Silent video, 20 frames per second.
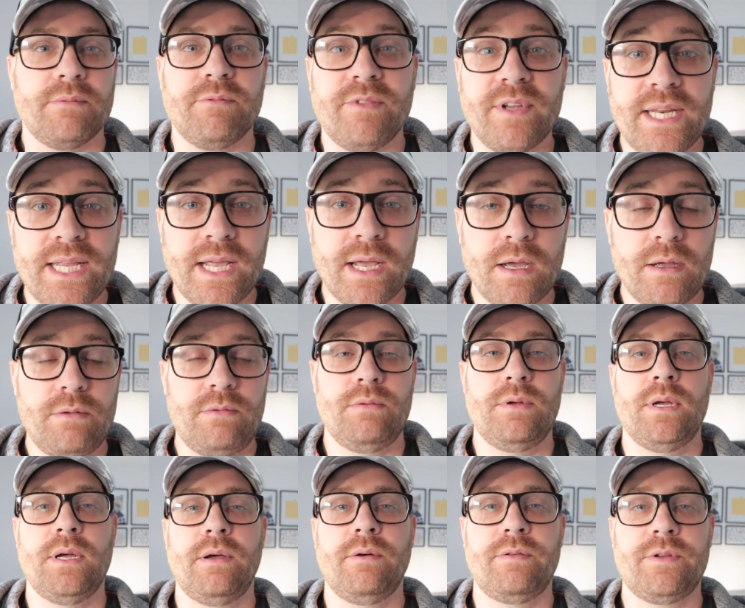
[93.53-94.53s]
video,
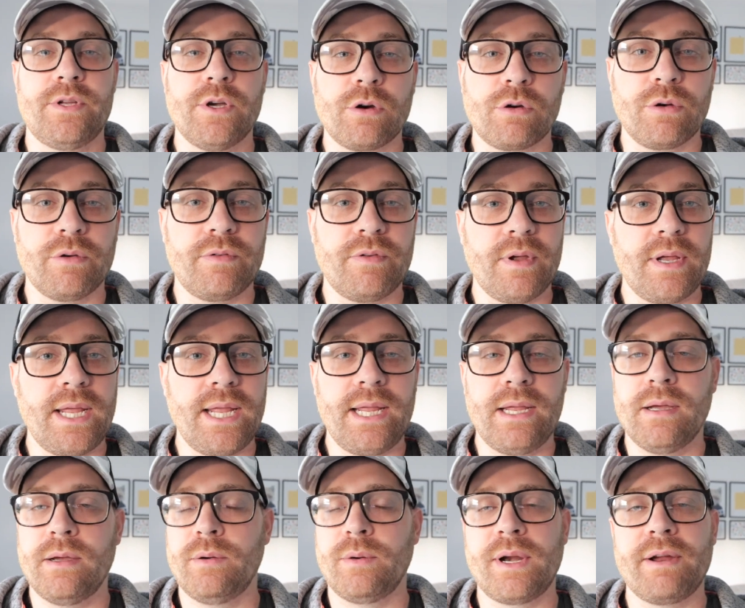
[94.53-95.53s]

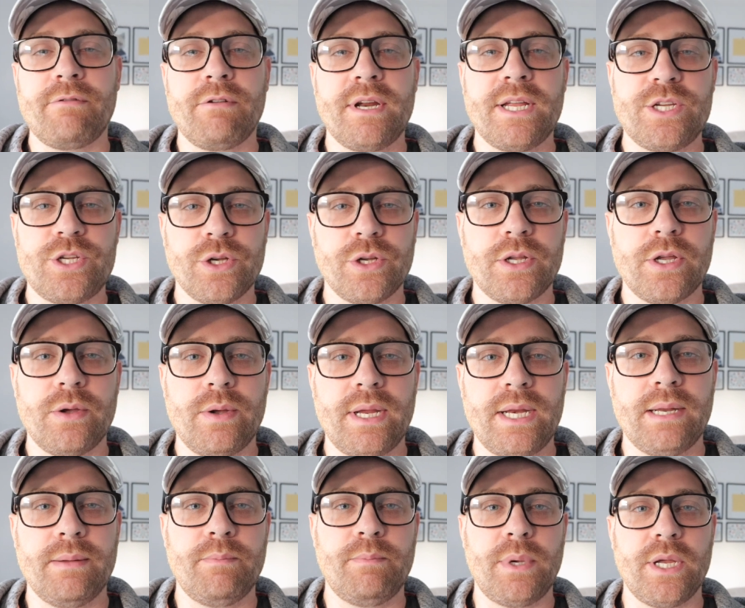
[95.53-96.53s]
photography, whatever it is you're
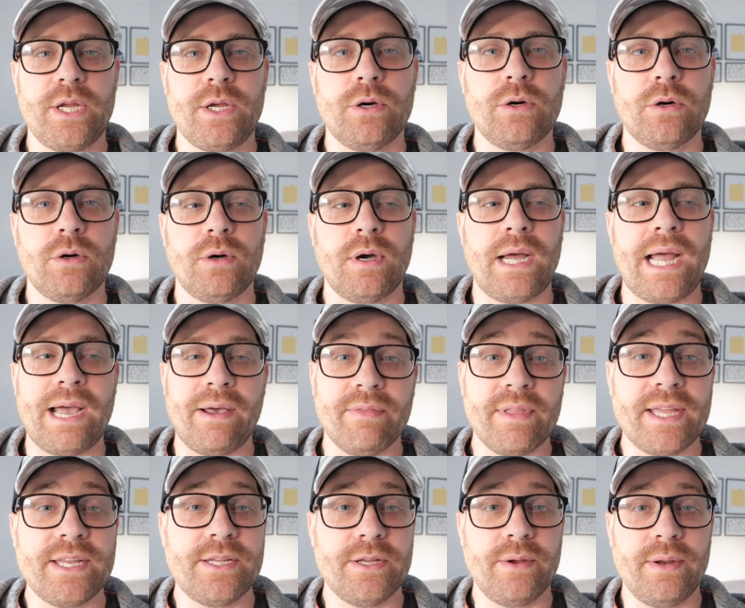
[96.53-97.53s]
doing, but you're out
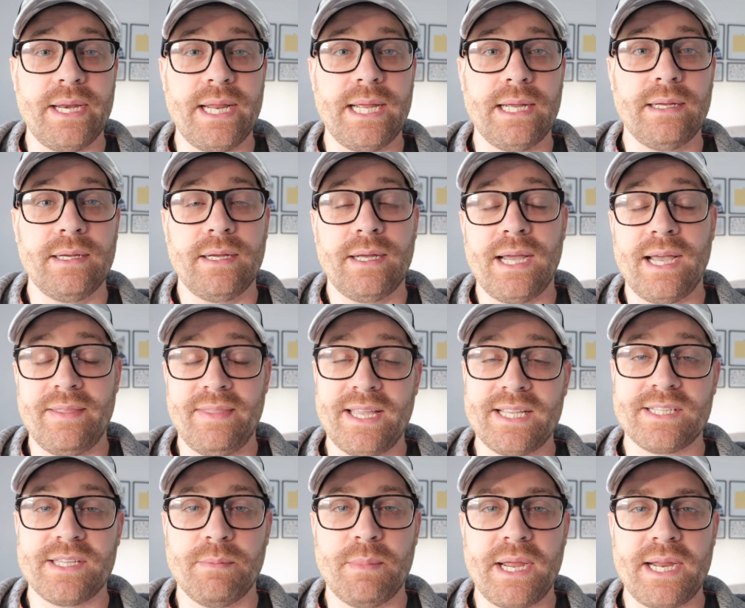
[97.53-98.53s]
there doing it, and
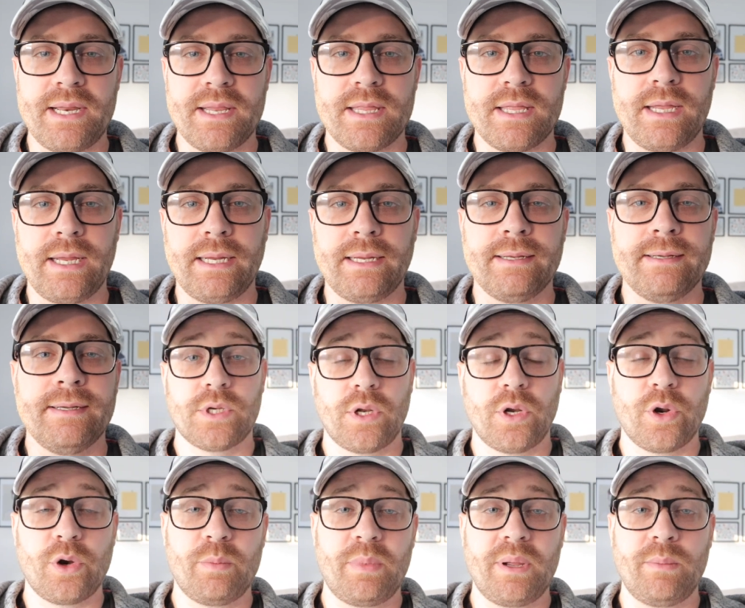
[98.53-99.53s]
that's the main thing. A
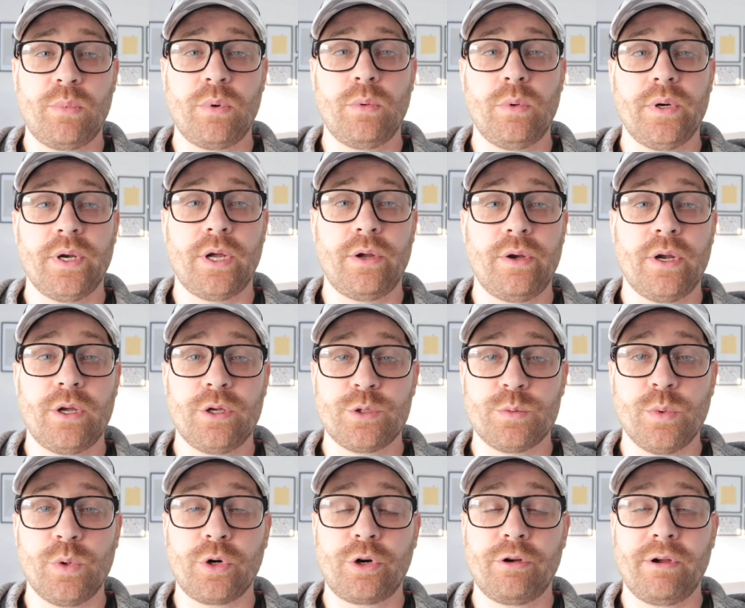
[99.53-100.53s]
lot of people will know
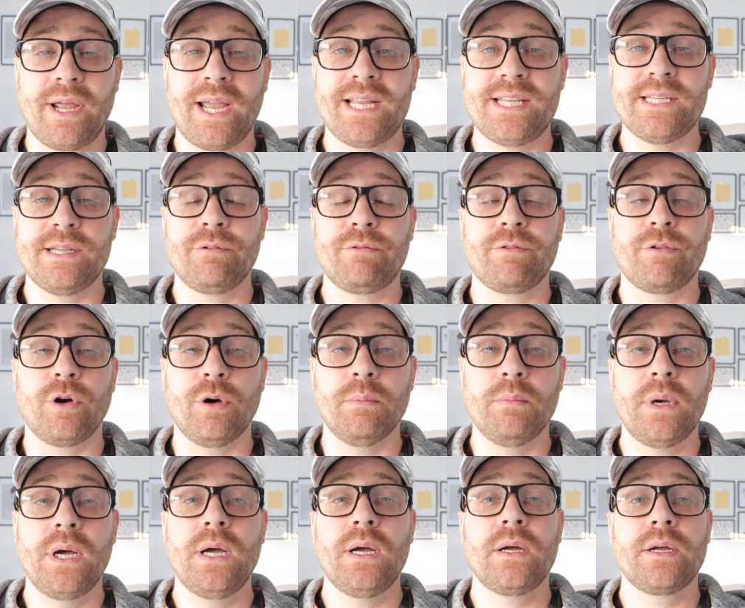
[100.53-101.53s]
nosmallcreator
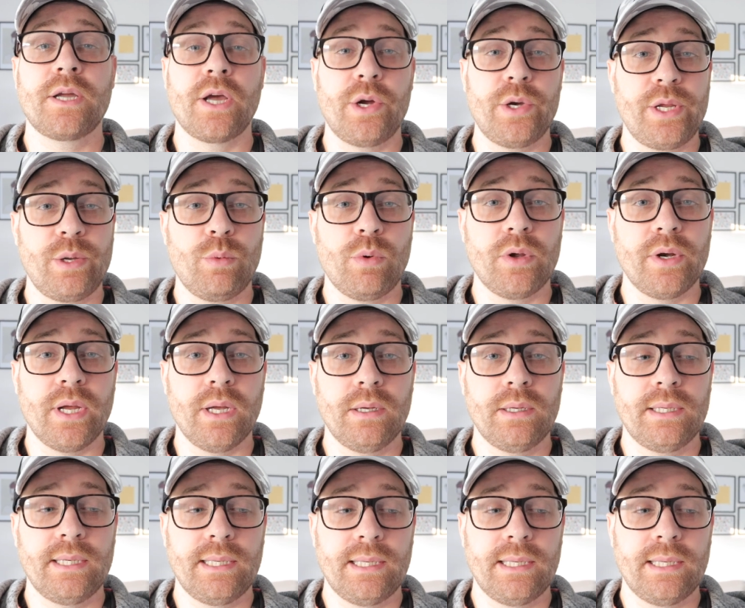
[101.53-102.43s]
from Cody Wanner,